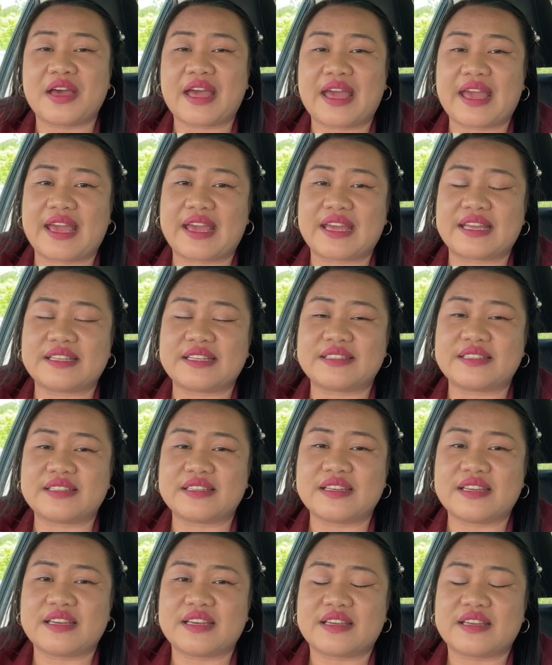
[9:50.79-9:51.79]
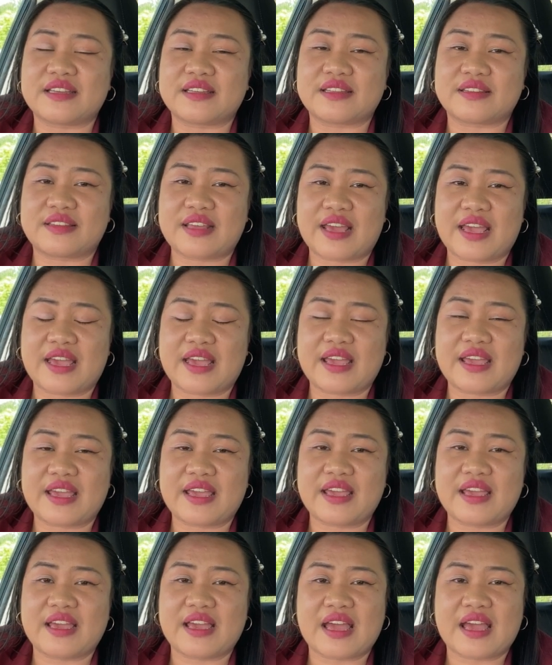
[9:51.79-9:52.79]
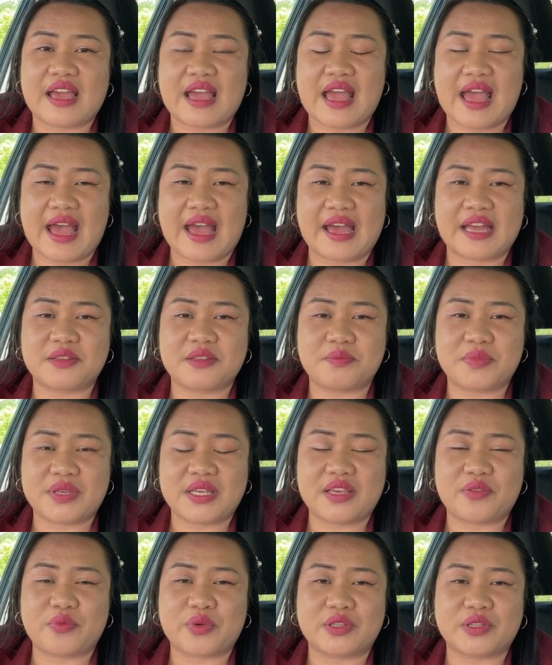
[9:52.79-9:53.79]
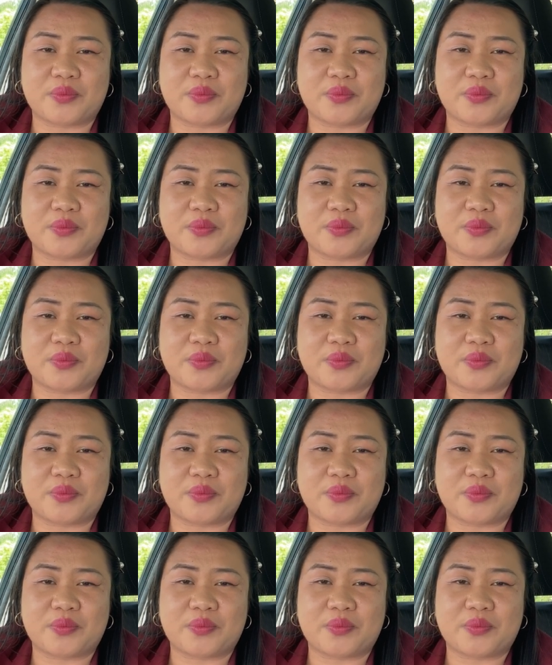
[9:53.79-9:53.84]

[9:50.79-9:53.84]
and they had me with